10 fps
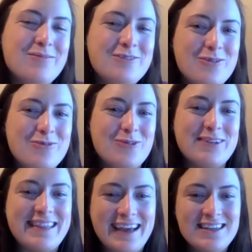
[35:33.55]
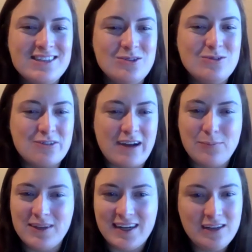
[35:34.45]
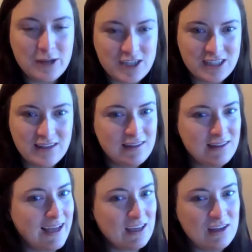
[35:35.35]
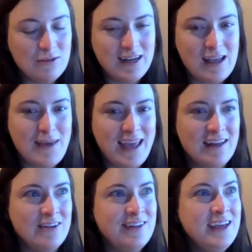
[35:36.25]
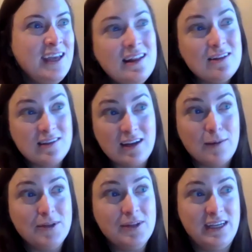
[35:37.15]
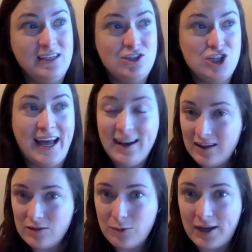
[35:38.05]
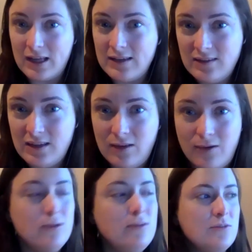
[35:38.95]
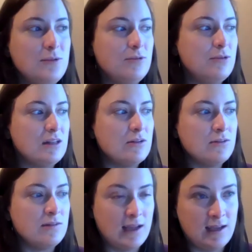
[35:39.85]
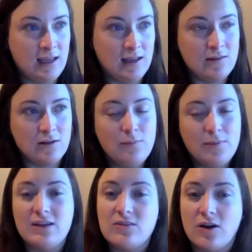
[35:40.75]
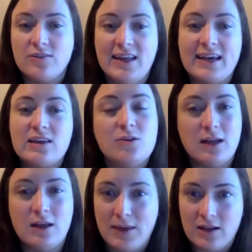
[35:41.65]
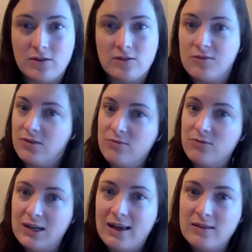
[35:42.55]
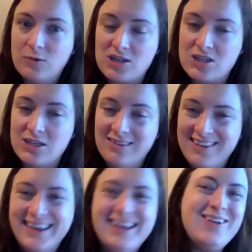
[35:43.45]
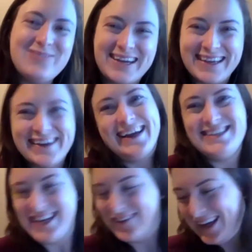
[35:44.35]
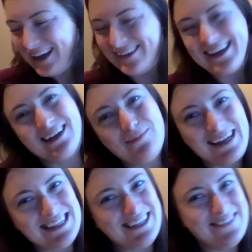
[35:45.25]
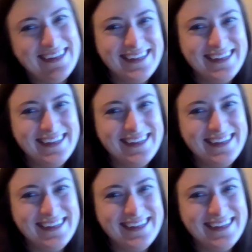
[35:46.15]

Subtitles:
So if you would like to drop in any questions in that Q&A panel, there's a couple in chat as well. I see those, so we will get those answered, but there's also that Q&A panel. So feel free to ask questions, but go ahead, Tammy, I will hand it back to you.